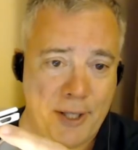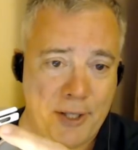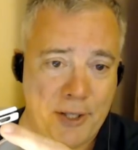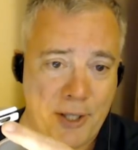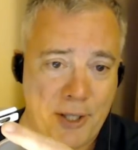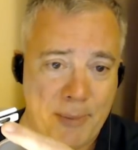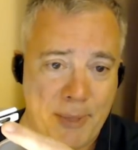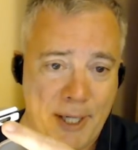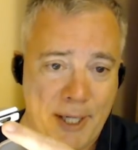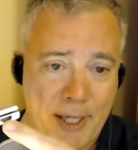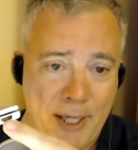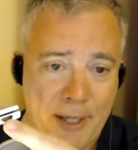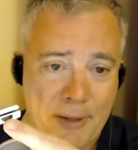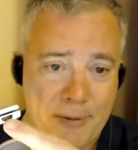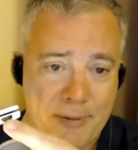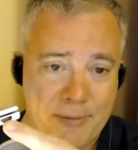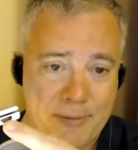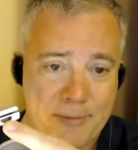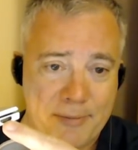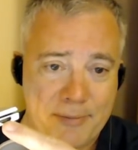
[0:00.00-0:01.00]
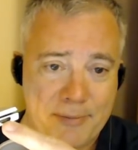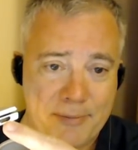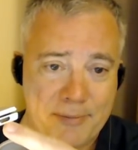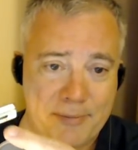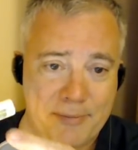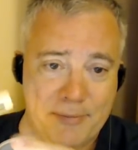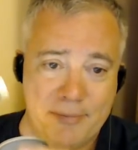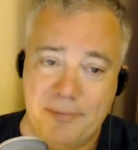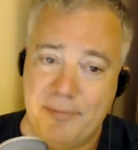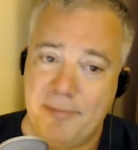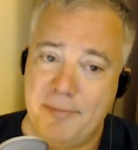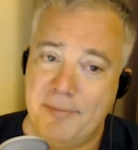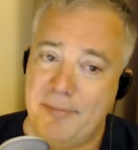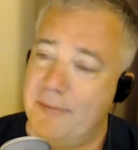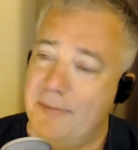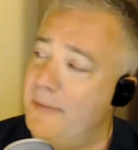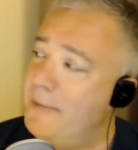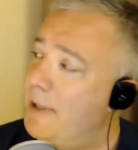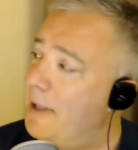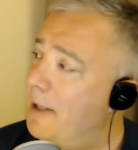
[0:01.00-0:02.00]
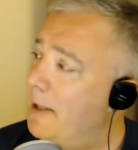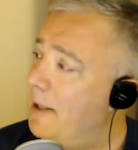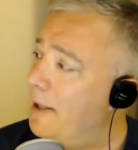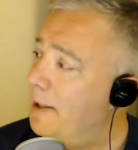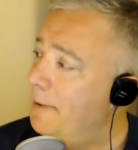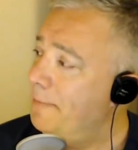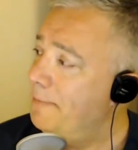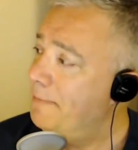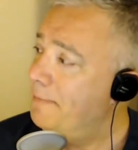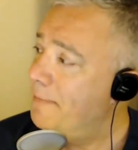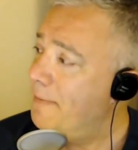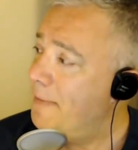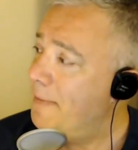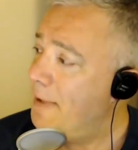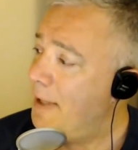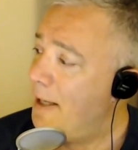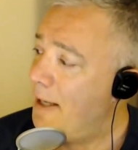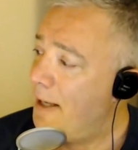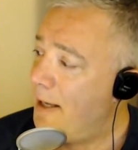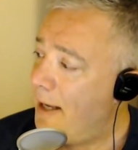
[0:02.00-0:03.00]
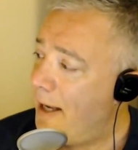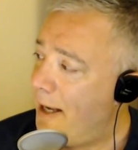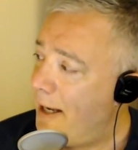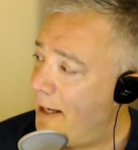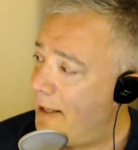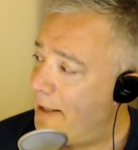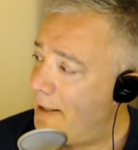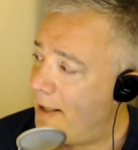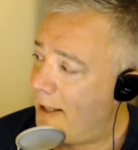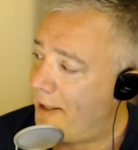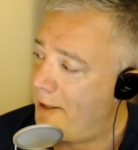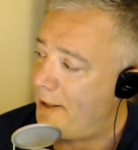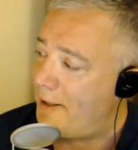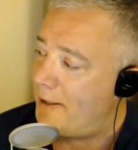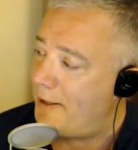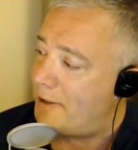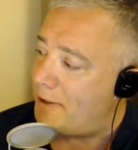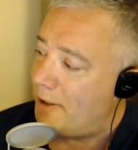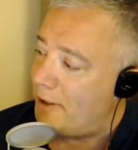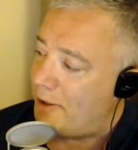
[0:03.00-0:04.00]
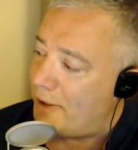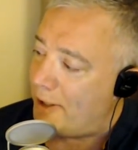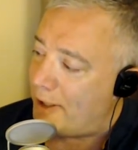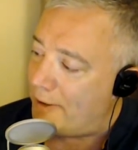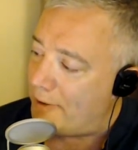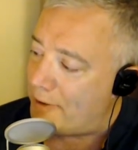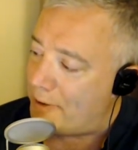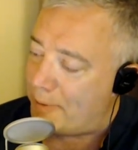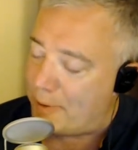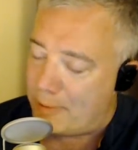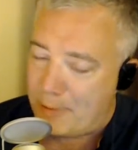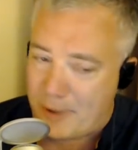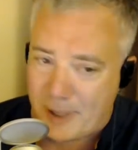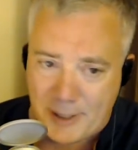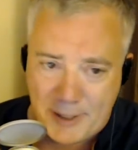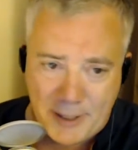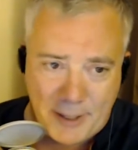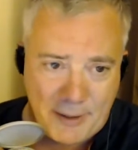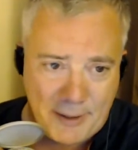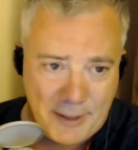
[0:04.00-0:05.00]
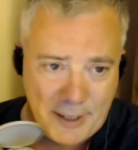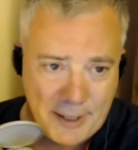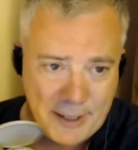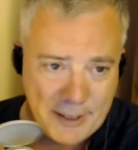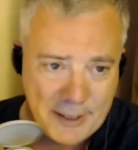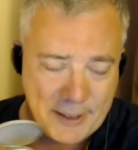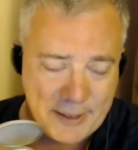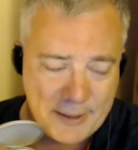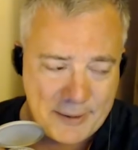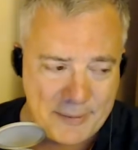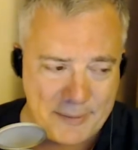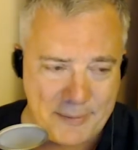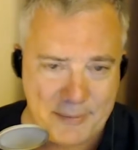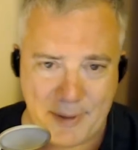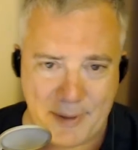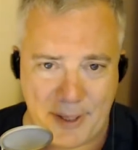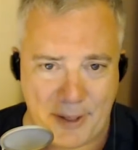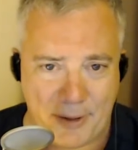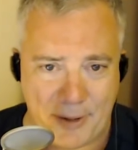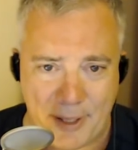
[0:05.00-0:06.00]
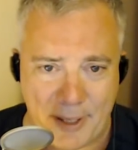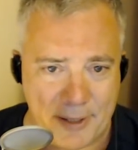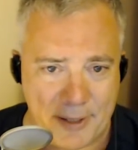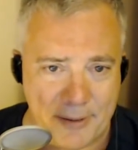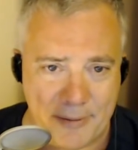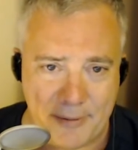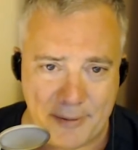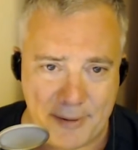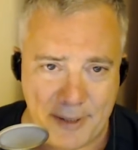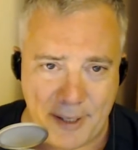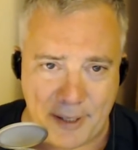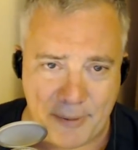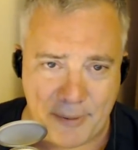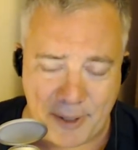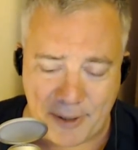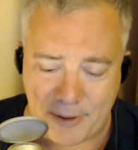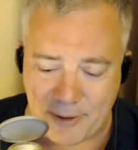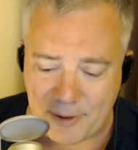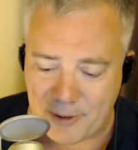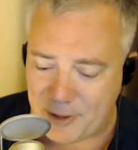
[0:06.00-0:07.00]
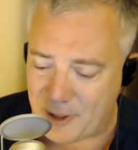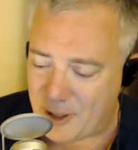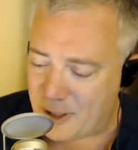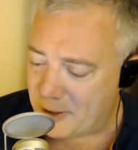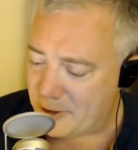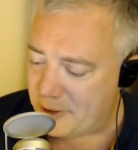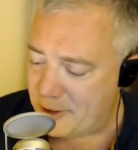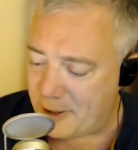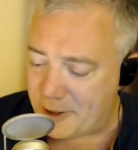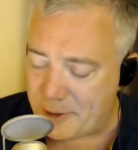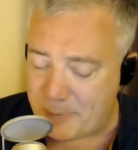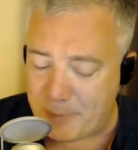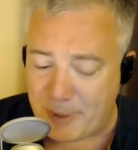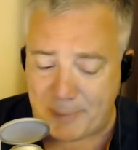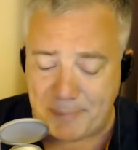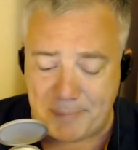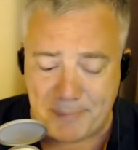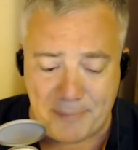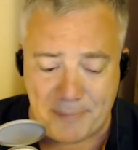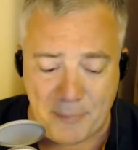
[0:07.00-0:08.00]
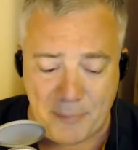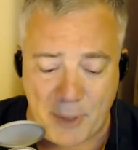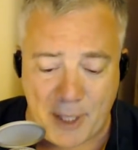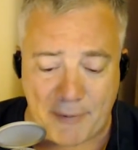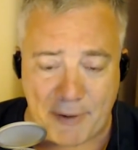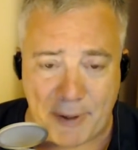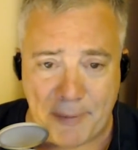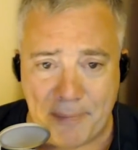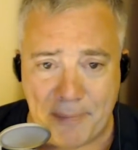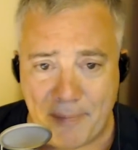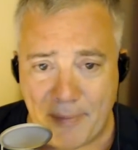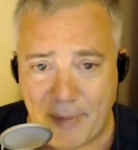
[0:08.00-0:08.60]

HDMI out. You know. Yep. And I think this little thing here is a proprietary uh, Ethernet, you know, one of those little dongle deals. But whatever.